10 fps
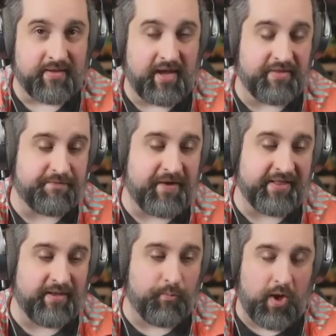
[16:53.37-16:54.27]
And then
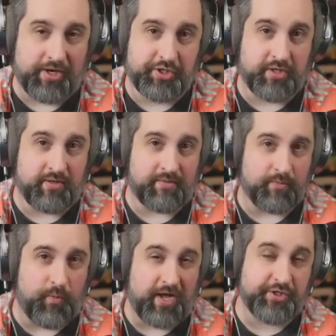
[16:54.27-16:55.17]
finally, Watcher.
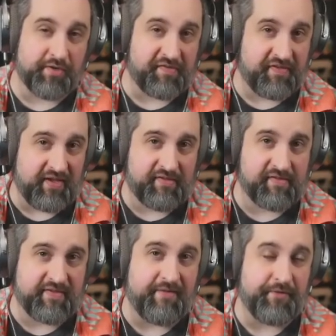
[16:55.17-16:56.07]
Watcher 6
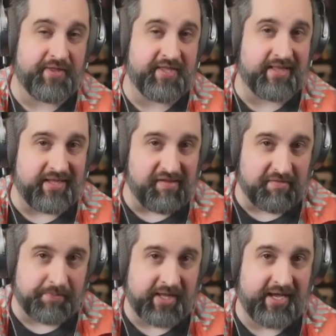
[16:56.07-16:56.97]
is definitely the
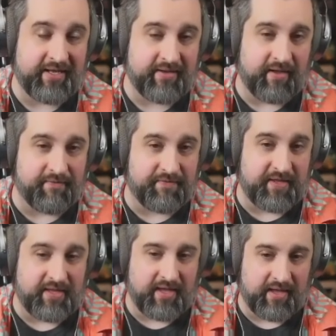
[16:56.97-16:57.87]
least played of
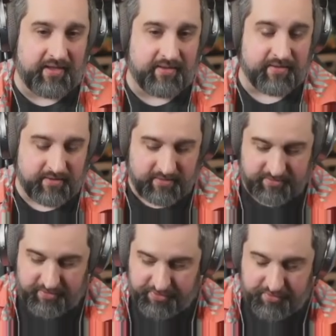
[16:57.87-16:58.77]
the
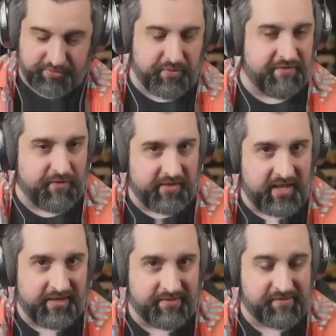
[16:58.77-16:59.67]
3 front
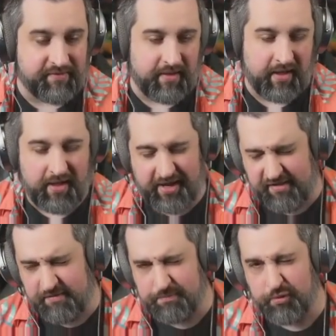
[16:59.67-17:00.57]
lines. I
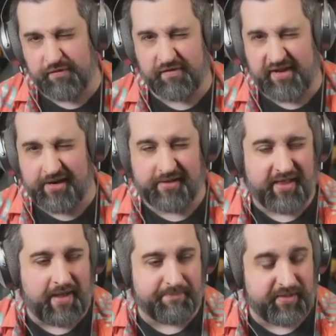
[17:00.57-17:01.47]
guess Bruiser's kind of
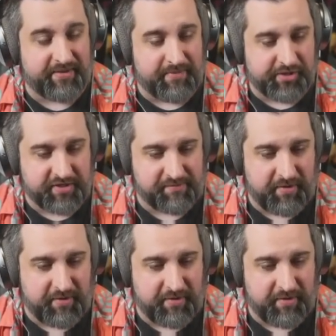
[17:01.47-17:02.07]
not played much as